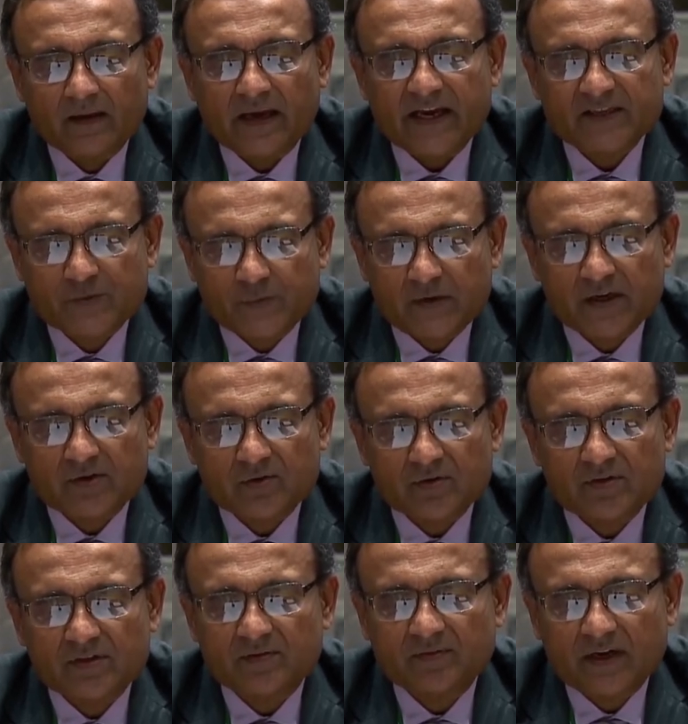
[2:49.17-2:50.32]

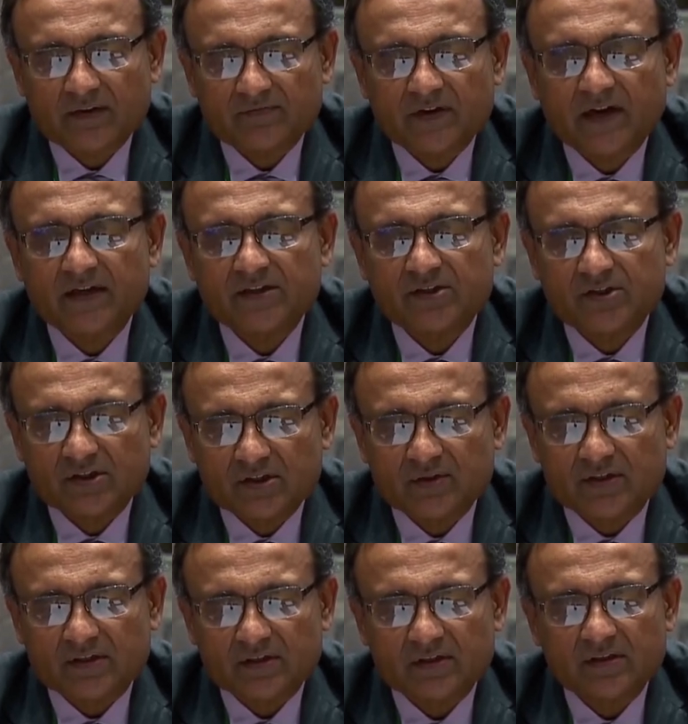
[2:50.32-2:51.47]
aspirations of Afghan
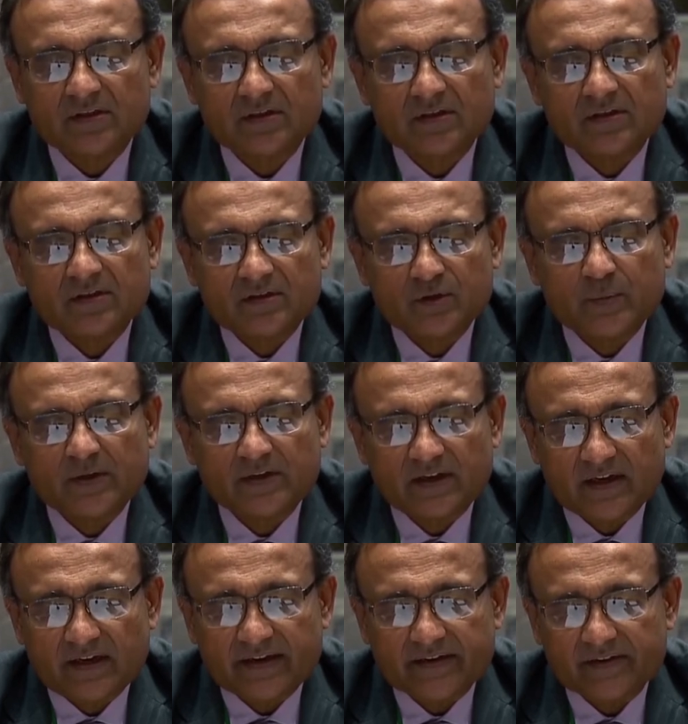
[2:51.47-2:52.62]
children to be
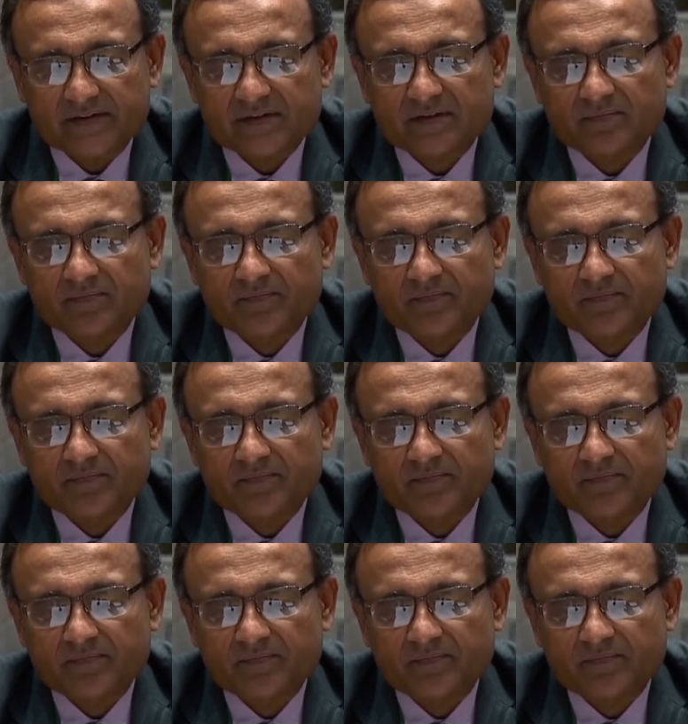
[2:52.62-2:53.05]
realized,